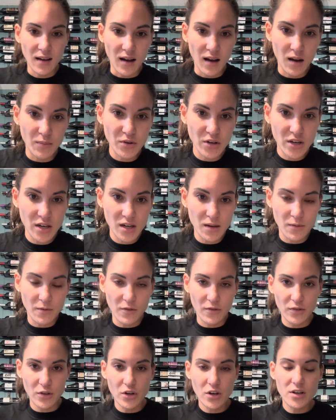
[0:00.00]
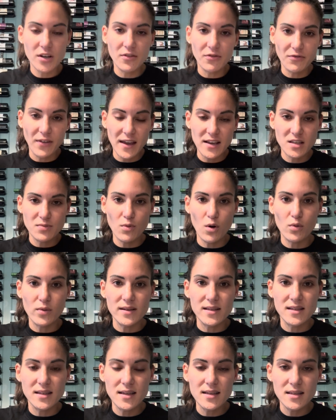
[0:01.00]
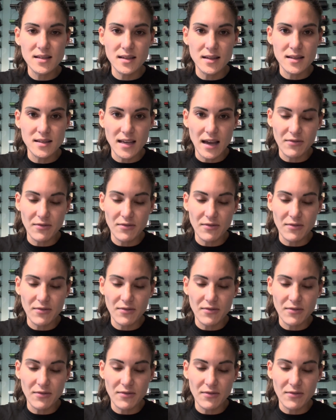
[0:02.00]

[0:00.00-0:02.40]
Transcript: You're gonna face more resistance